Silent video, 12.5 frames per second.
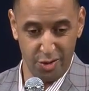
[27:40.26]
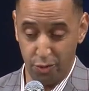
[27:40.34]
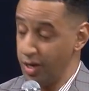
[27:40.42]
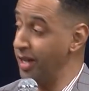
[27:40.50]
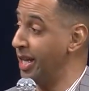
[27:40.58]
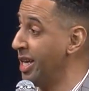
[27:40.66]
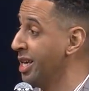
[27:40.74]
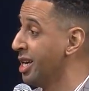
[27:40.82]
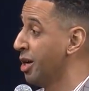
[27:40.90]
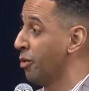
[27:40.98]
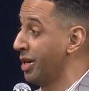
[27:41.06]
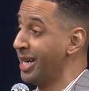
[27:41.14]
Really,
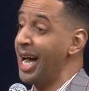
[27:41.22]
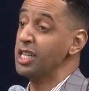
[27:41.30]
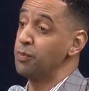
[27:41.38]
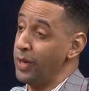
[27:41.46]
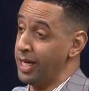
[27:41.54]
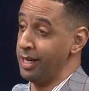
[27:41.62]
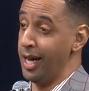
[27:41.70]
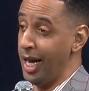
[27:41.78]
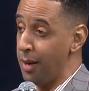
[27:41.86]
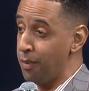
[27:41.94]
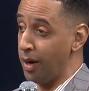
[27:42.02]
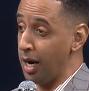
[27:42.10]
when God's speaking to
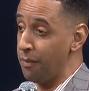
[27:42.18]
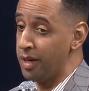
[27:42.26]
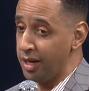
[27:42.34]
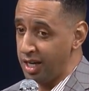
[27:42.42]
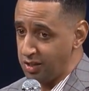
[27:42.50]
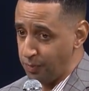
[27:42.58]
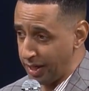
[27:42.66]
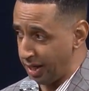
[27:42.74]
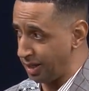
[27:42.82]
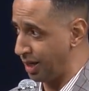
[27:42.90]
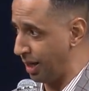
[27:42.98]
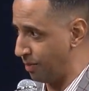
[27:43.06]
Abraham, he's
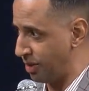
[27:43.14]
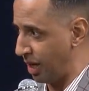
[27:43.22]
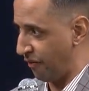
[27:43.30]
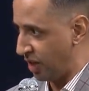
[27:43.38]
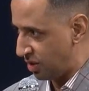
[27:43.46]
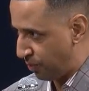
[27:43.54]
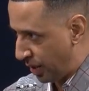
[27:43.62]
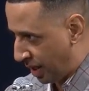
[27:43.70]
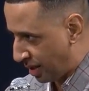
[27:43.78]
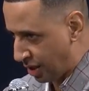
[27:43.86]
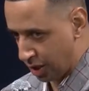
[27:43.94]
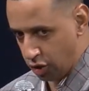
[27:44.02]
speaking to himself, he's
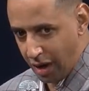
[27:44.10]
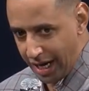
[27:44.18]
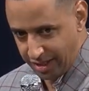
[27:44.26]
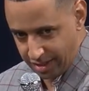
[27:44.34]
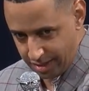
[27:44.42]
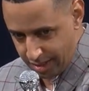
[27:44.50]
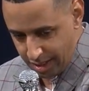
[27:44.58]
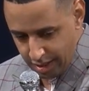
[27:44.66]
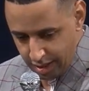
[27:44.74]
speaking to Christ.